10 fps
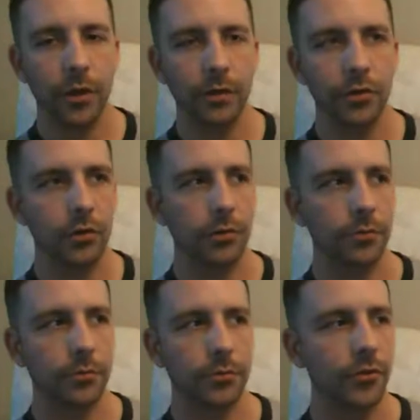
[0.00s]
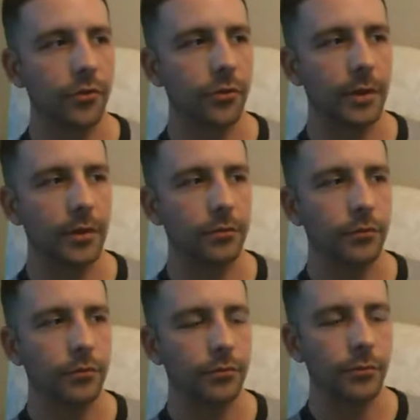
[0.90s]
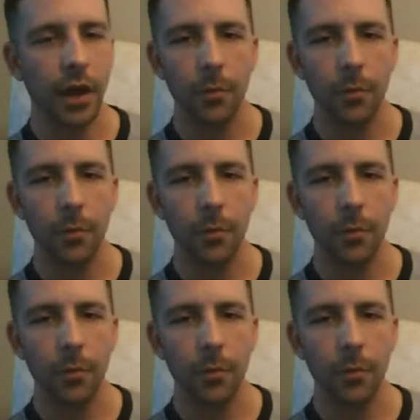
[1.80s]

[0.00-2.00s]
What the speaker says: You can give it to me game